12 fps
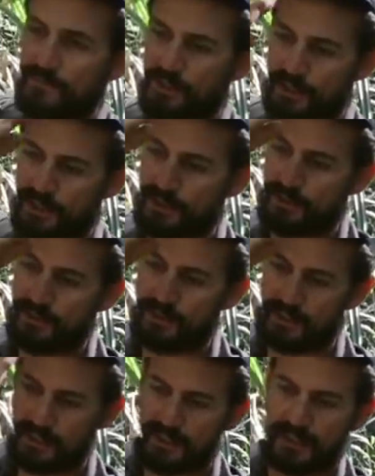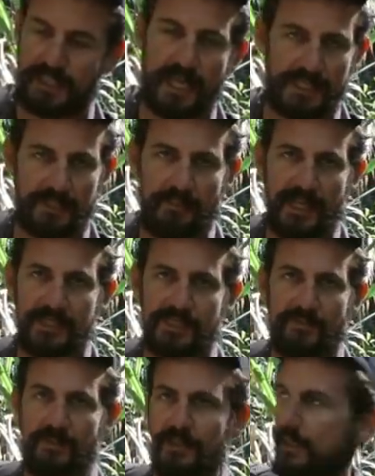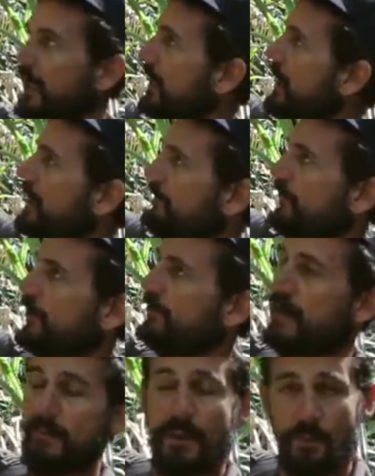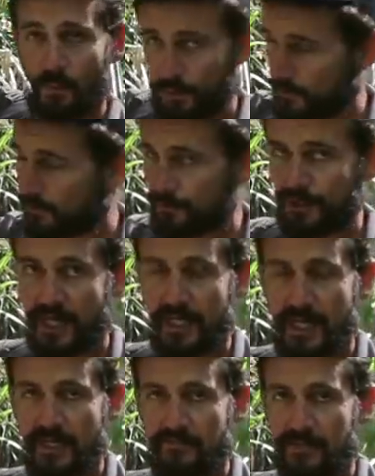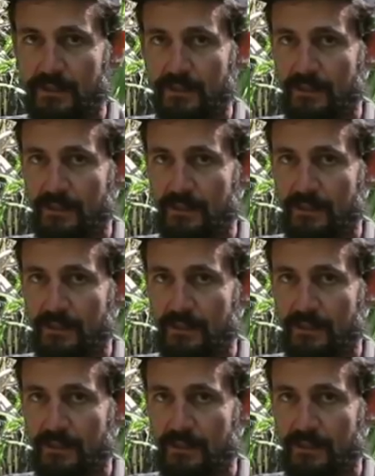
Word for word: you can cut the base of it and cut further up and water will drain out of it.